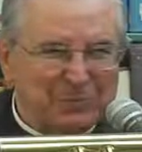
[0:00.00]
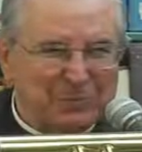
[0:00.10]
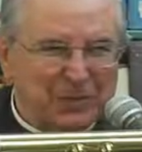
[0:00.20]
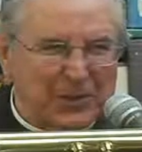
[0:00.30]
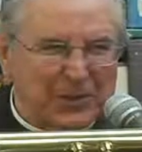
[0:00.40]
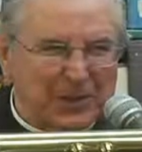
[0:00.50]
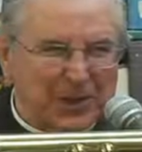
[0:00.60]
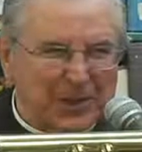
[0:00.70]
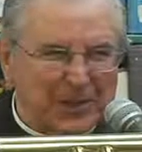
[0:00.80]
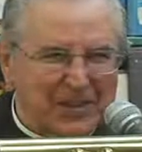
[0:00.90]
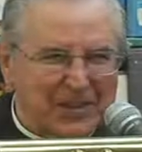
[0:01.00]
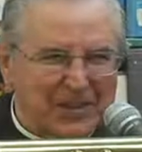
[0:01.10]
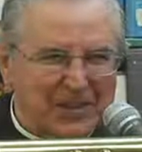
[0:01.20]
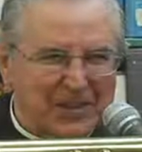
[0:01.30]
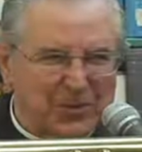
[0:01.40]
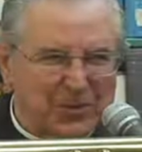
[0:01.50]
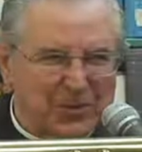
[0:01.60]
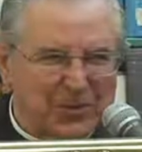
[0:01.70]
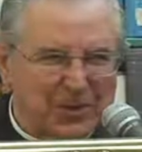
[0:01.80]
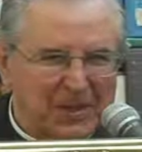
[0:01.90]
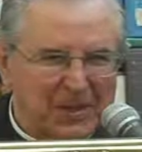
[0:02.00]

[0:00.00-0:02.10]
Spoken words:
please God, it's not true.